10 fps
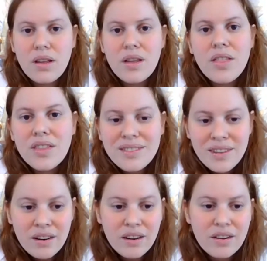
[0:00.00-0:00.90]
This
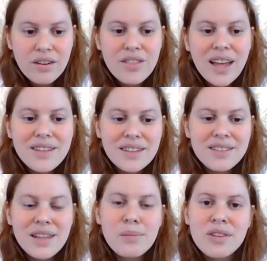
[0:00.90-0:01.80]
year, the idea
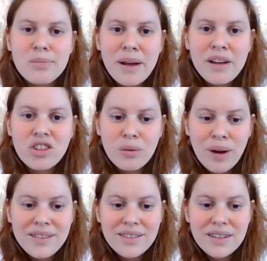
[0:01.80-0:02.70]
seems especially
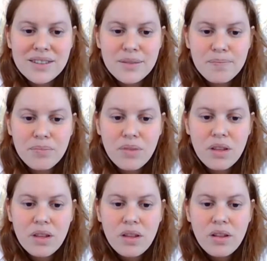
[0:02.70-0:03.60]
resonant.
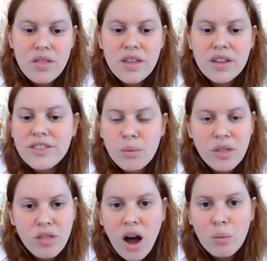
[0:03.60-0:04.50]
Things that we
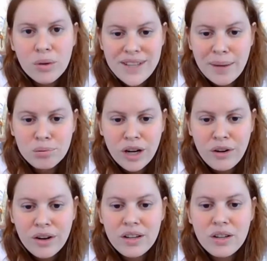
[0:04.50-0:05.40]
thought were
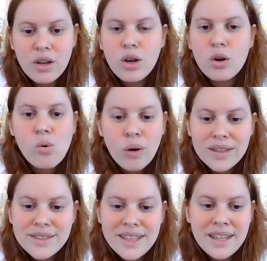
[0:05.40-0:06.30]
temporary,
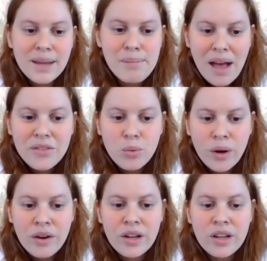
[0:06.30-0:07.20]
quarantining, mask
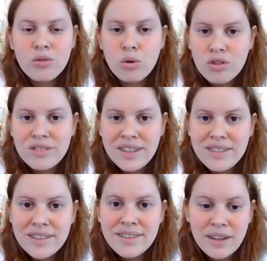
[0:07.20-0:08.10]
wearing, social
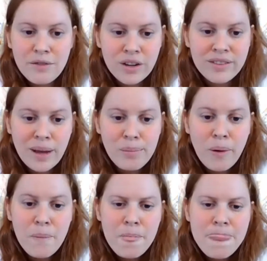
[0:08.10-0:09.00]
distancing, for
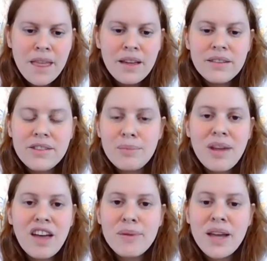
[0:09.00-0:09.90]
example, seem
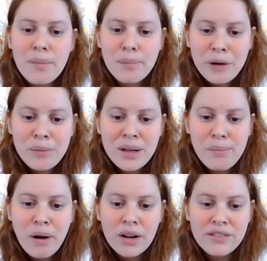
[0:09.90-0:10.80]
to have become
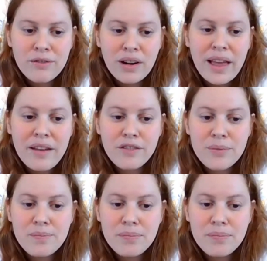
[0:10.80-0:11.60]
permanent parts of our life.